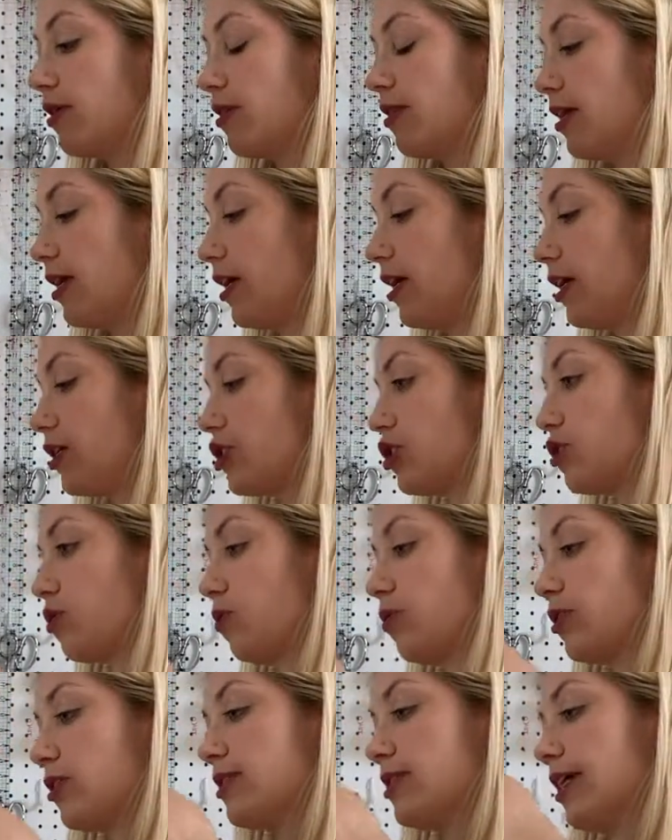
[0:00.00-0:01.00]
the
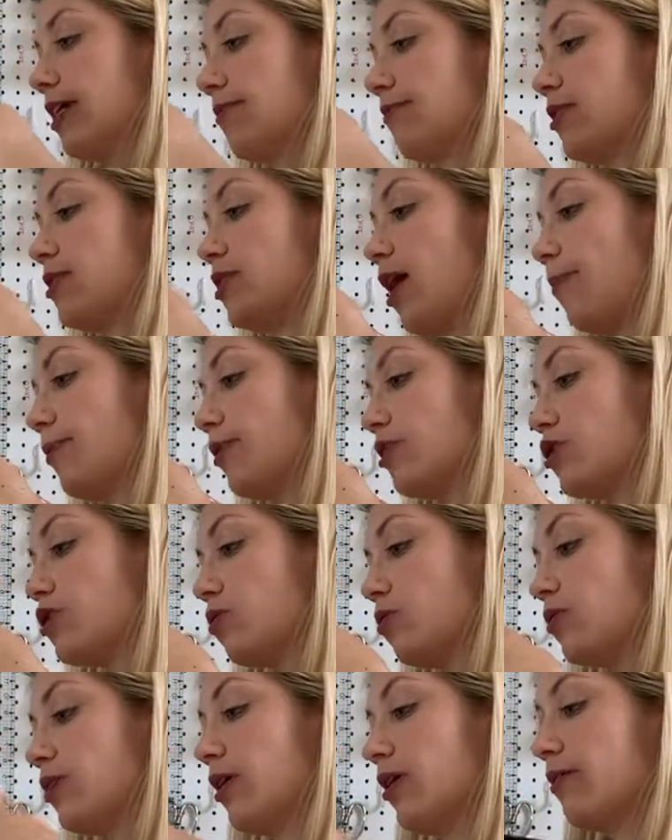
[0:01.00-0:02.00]
shoulder seam, the top of the
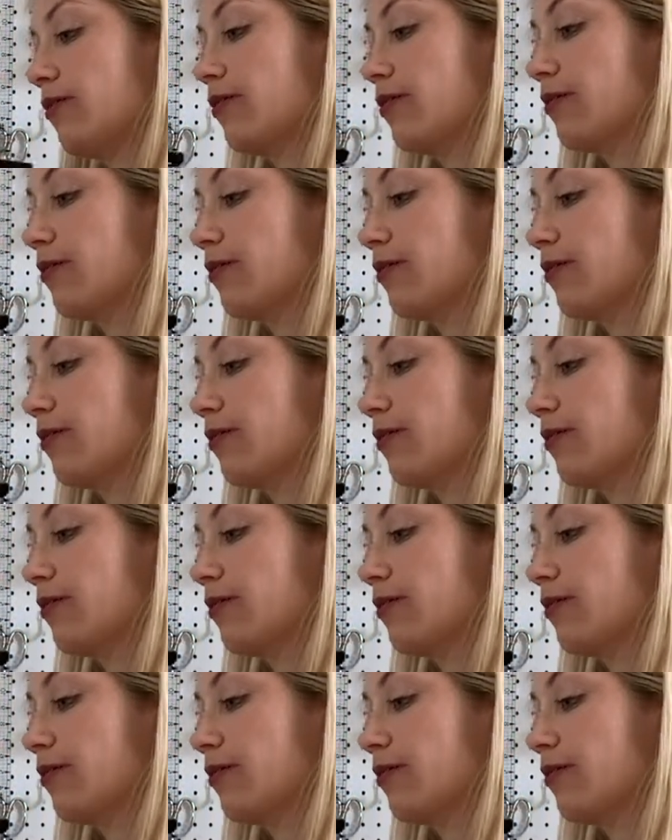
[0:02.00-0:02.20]
shoulder.